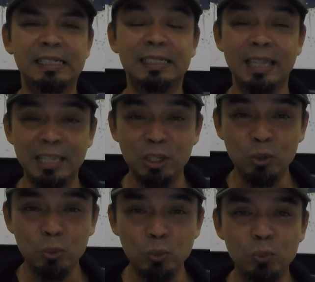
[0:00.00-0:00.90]
thank
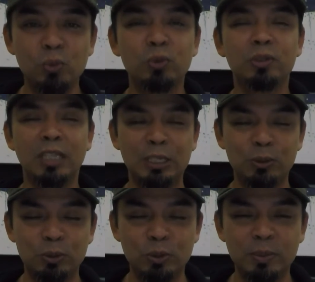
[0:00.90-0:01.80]
you
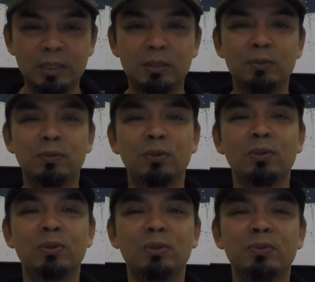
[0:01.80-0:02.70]
so much
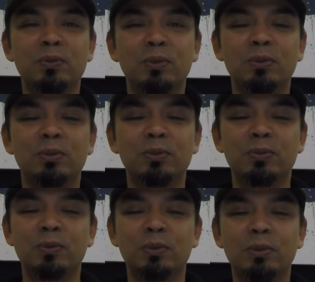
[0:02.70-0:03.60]
for
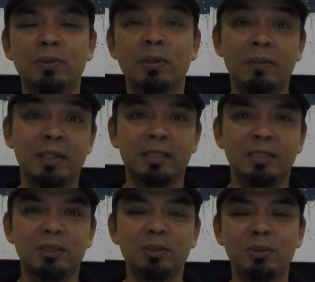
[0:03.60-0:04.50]
having us
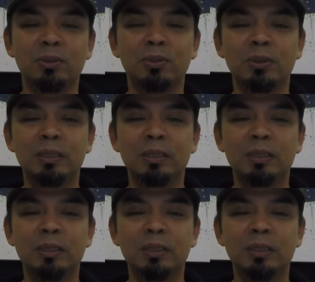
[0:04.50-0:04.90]
in your